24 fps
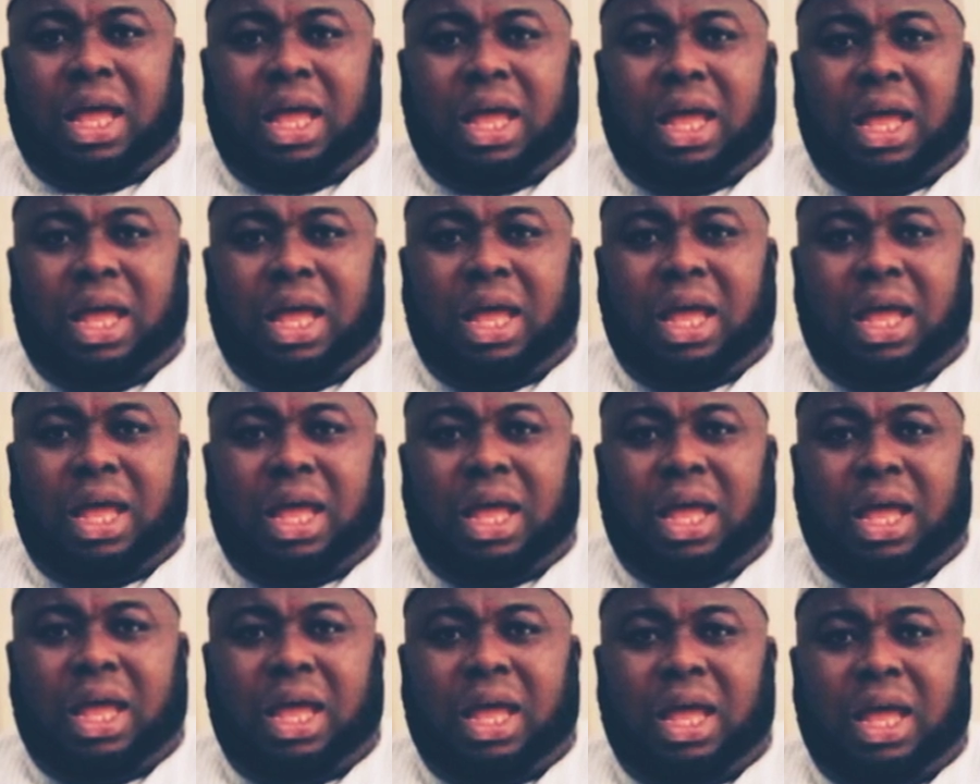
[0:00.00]

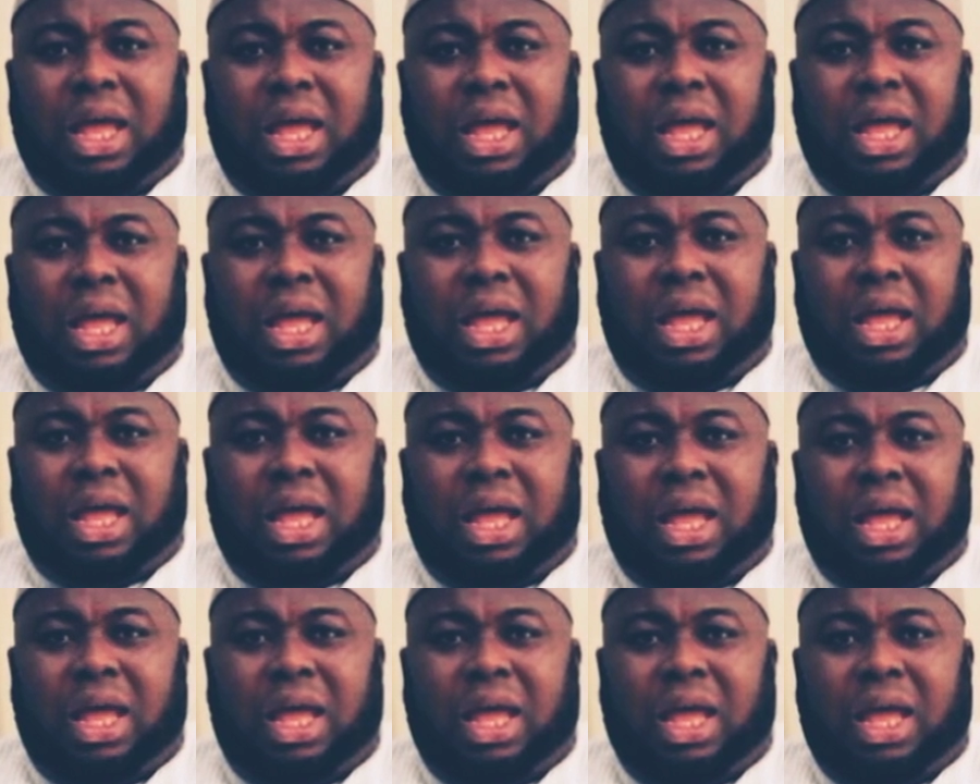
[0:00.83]

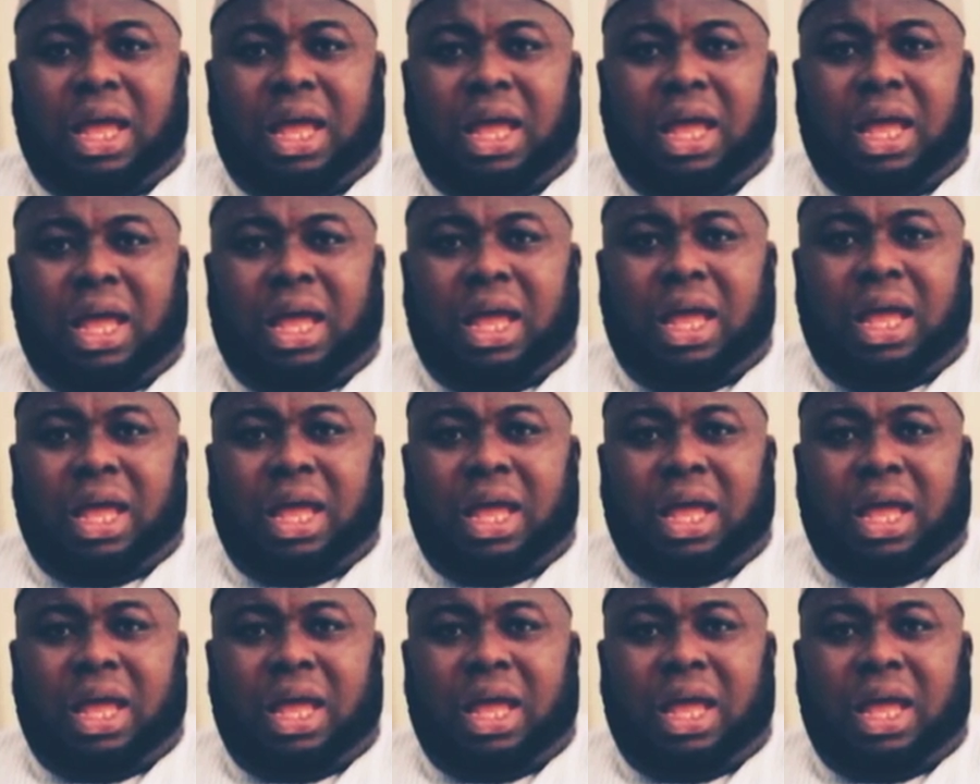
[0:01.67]
No one is speaking in this clip.